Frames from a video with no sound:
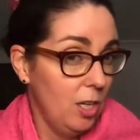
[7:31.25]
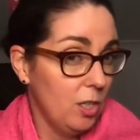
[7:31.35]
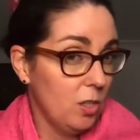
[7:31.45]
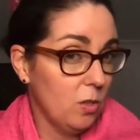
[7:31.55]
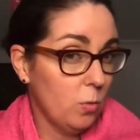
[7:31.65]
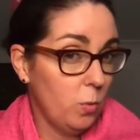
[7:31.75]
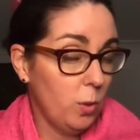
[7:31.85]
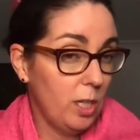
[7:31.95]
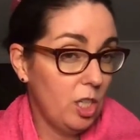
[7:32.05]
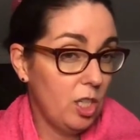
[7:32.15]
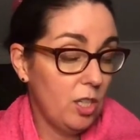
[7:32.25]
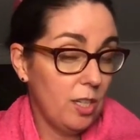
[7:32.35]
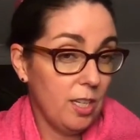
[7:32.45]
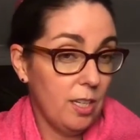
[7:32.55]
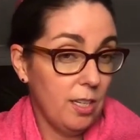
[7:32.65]
squidge
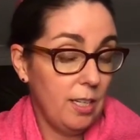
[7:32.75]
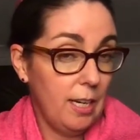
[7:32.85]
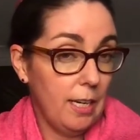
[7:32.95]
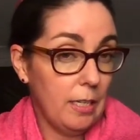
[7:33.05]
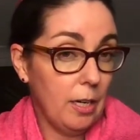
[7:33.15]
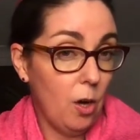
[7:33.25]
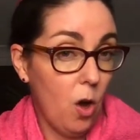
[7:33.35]
the hair dye